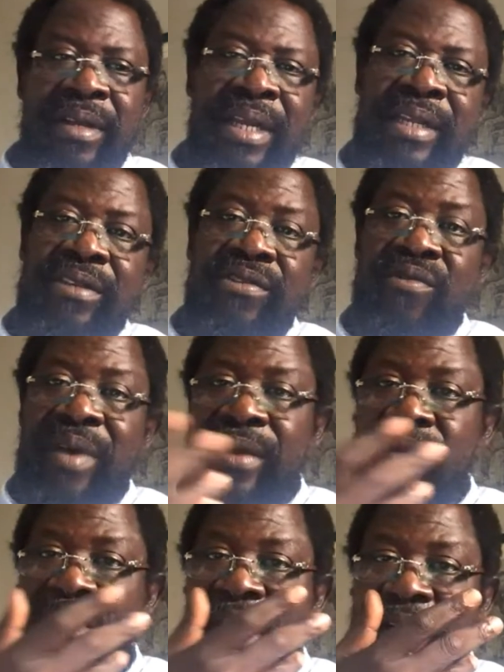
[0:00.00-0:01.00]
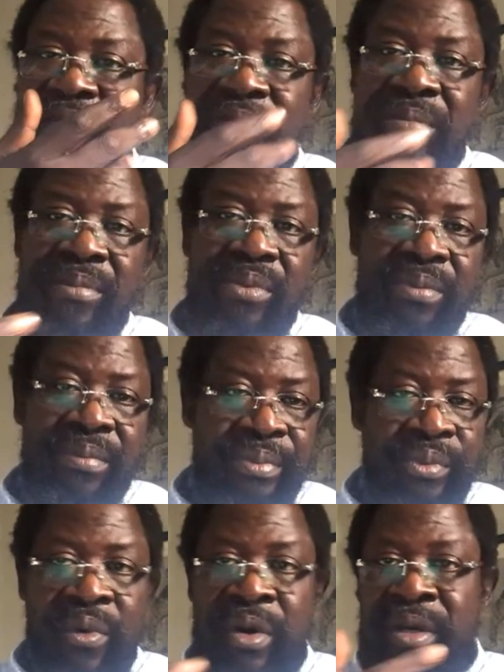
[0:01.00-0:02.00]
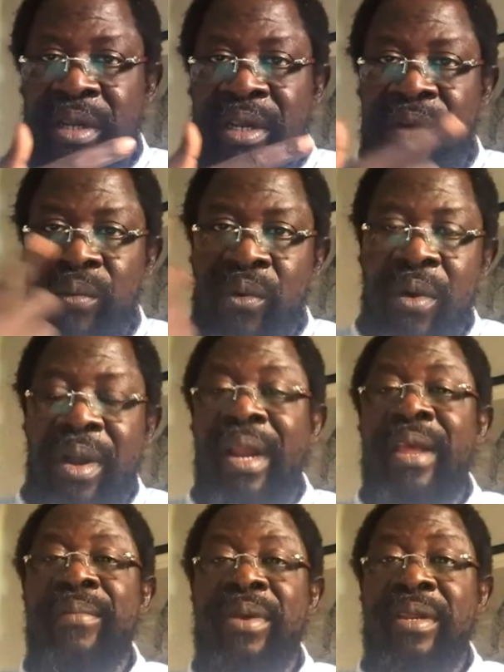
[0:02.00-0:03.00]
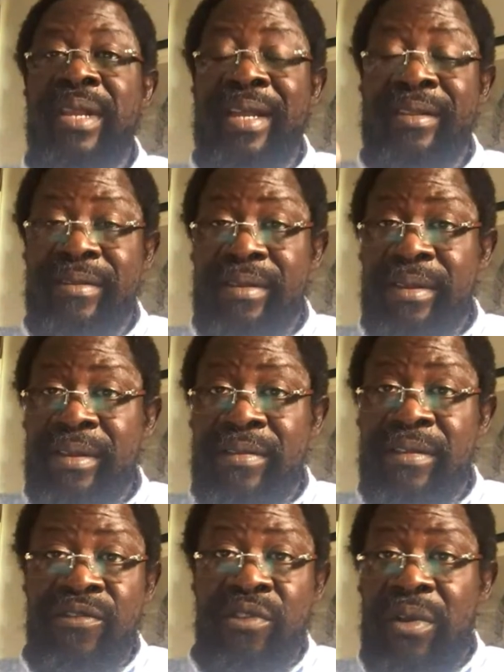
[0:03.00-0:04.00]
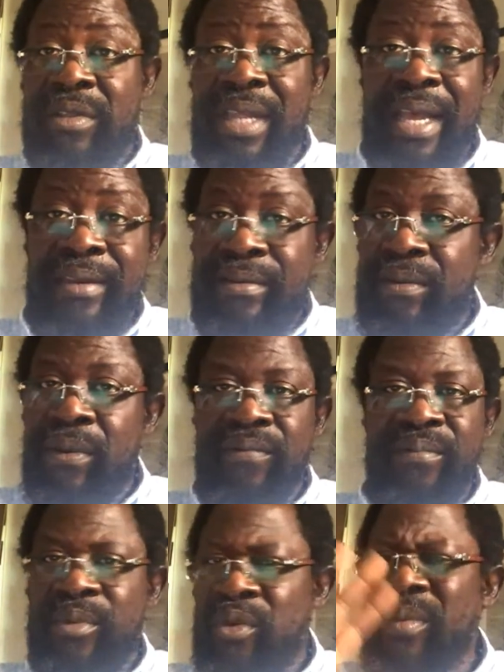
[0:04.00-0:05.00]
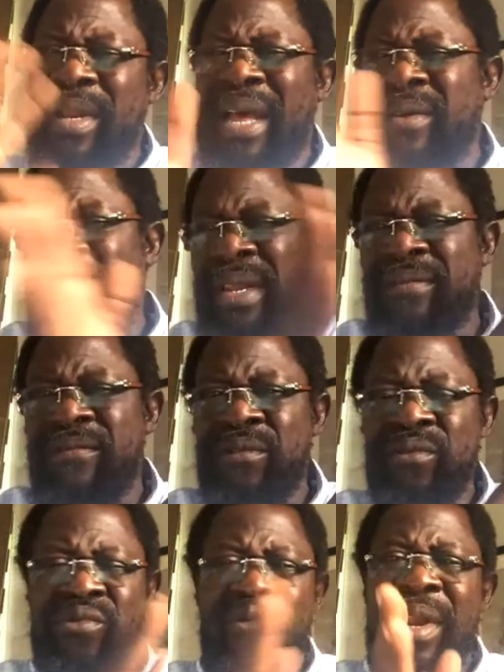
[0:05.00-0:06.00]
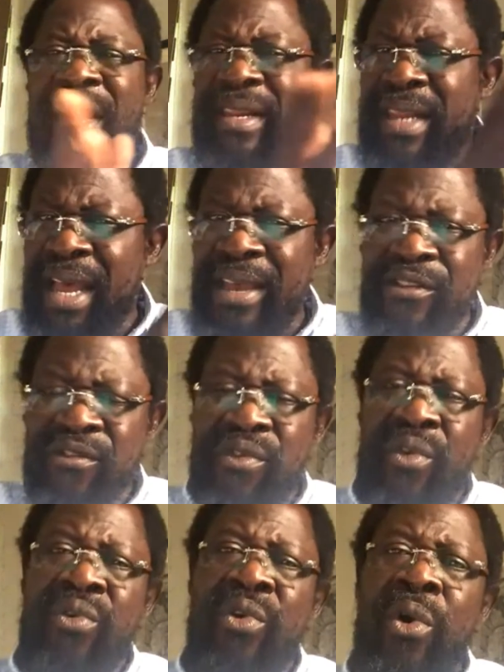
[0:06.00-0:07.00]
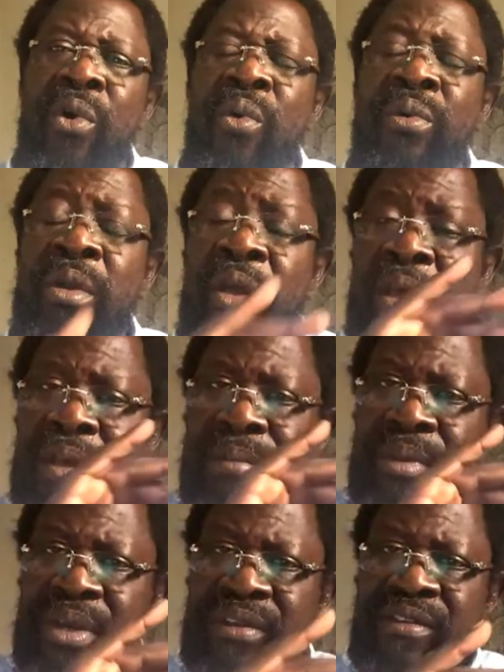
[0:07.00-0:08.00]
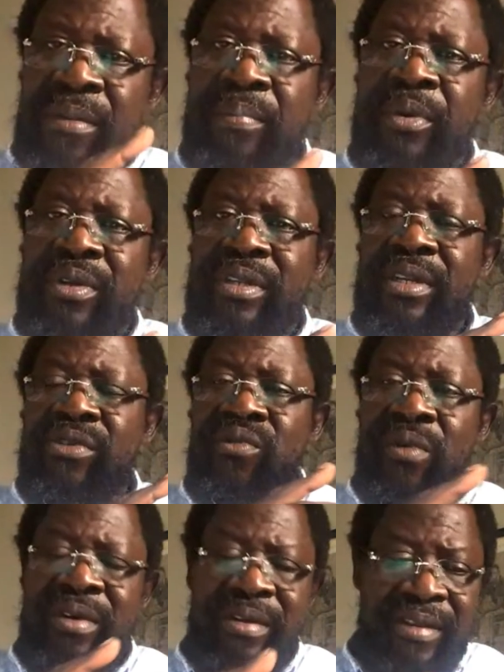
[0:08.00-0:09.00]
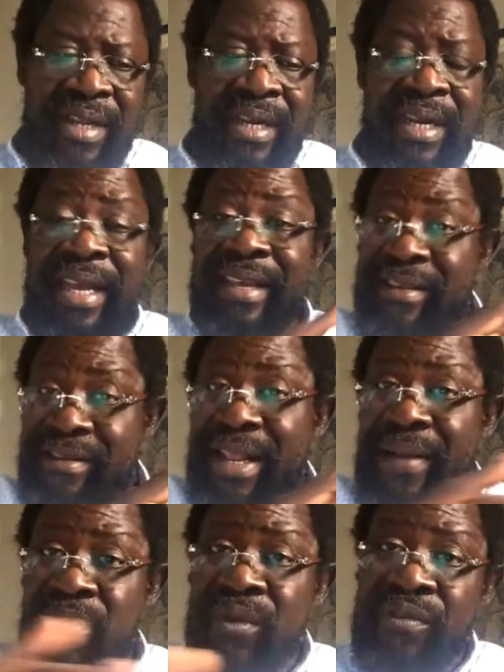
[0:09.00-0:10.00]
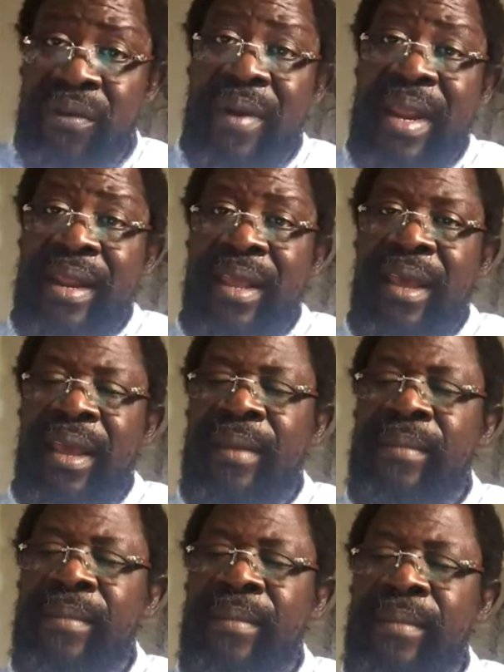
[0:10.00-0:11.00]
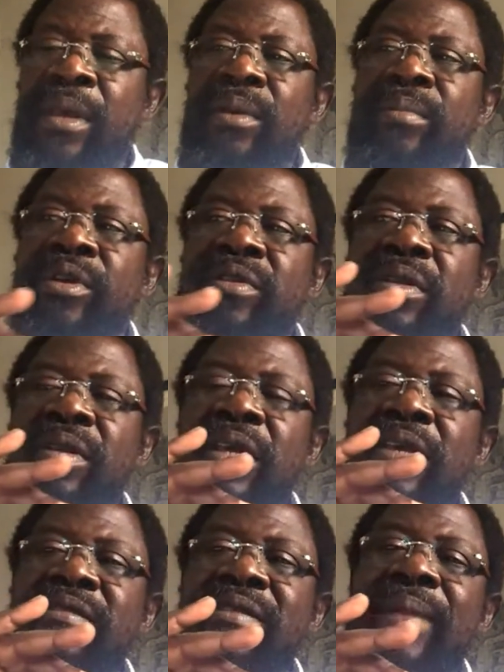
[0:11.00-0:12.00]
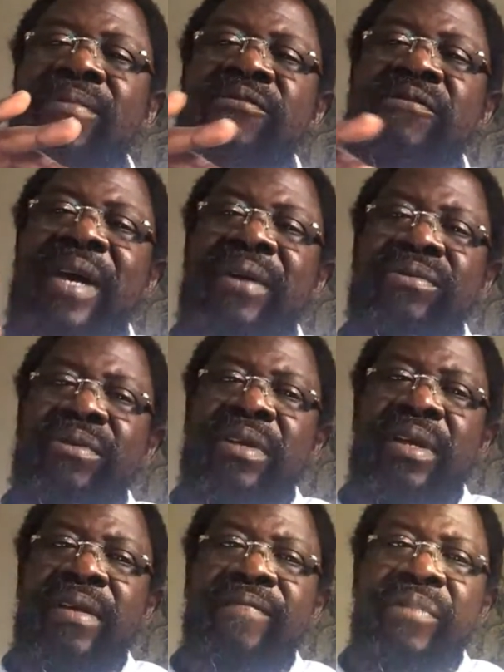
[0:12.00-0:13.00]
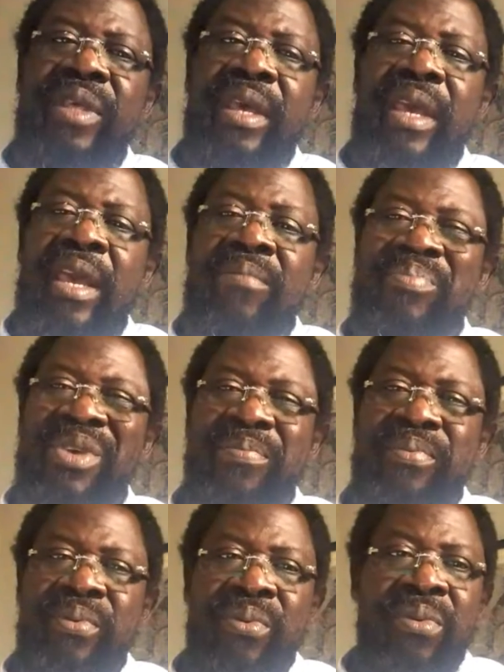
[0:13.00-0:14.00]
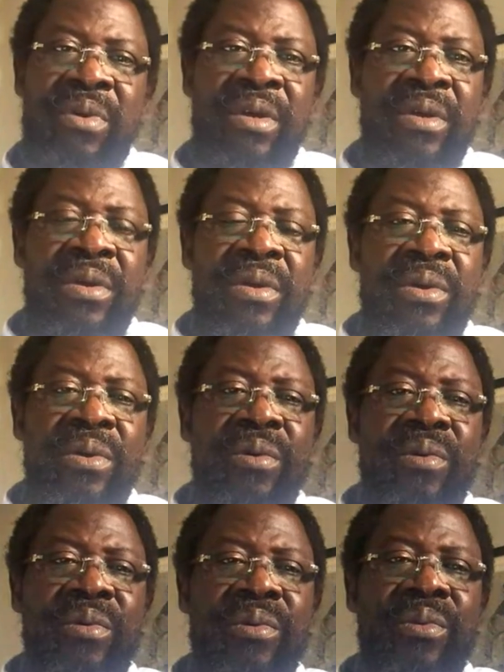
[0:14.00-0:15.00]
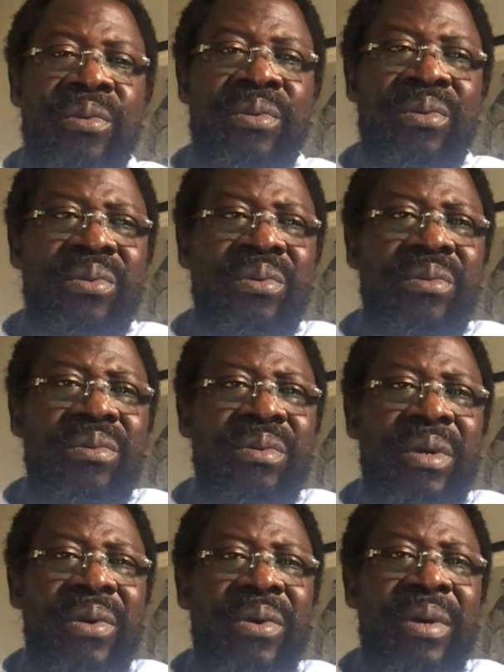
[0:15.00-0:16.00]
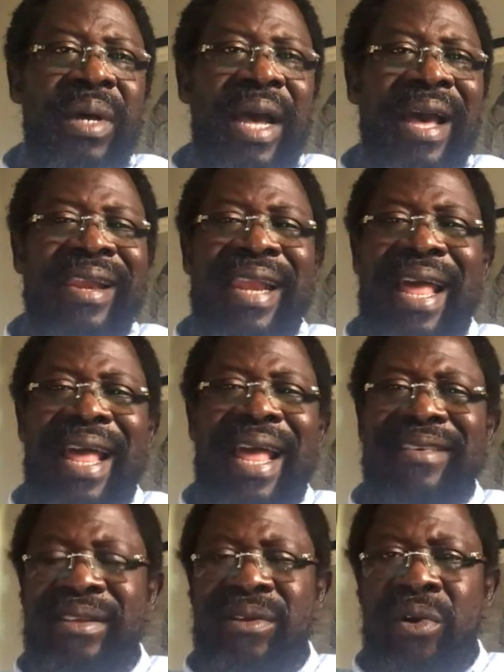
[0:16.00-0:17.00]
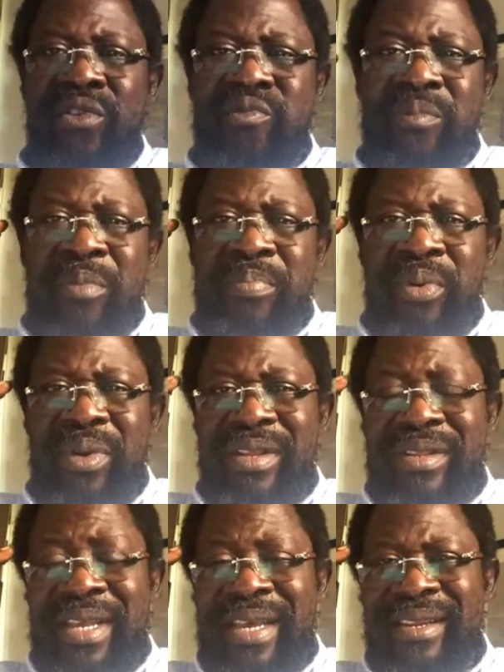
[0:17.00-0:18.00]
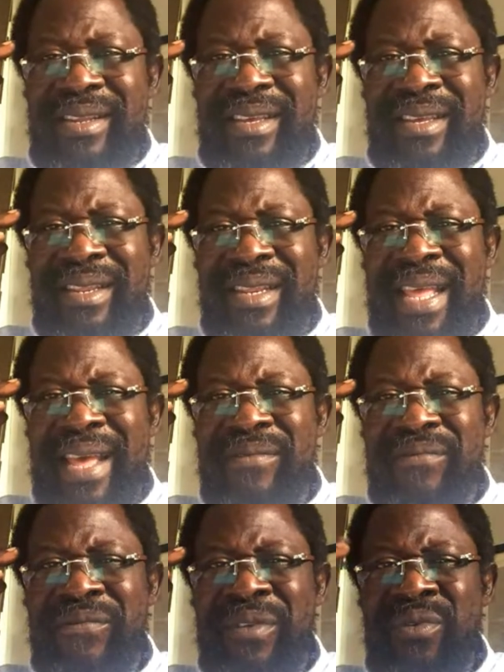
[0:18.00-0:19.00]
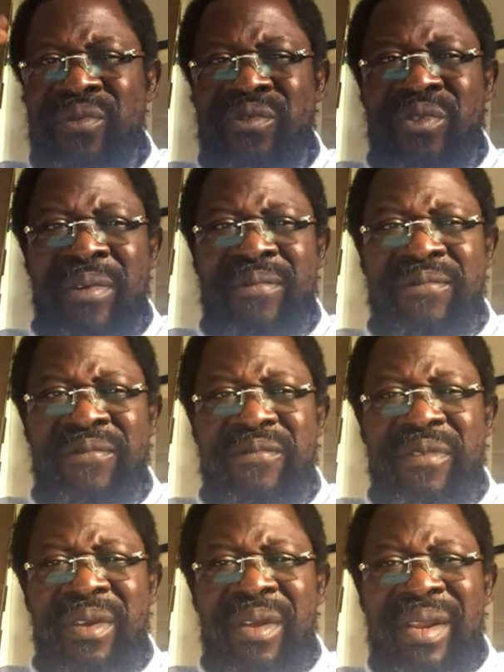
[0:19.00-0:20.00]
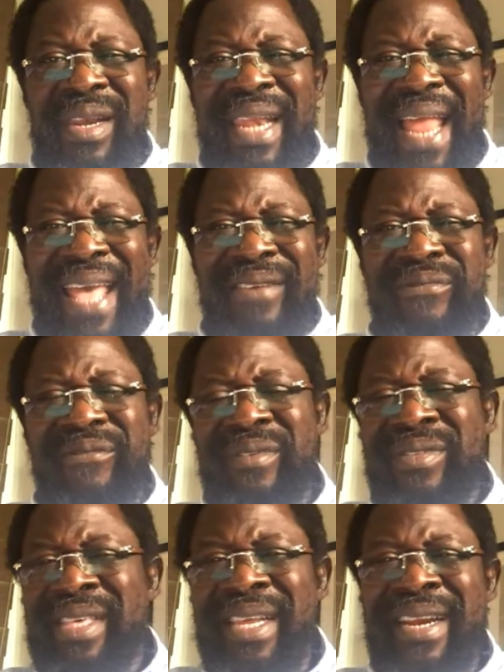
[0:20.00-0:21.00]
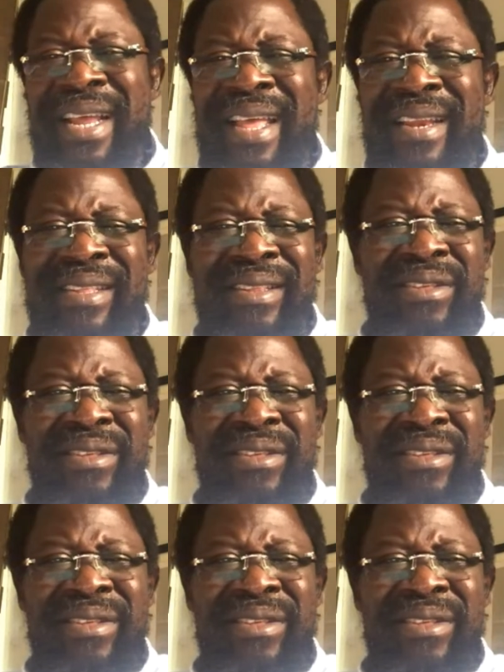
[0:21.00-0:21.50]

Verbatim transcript: That is why you have the one in Iwo claiming that he's the Sultan. Of, so I'll leave you to learn that history on your own. But it's important to understand that Islam was already here. But Islam found a people who are largely cosmopolitan in their views of life generally.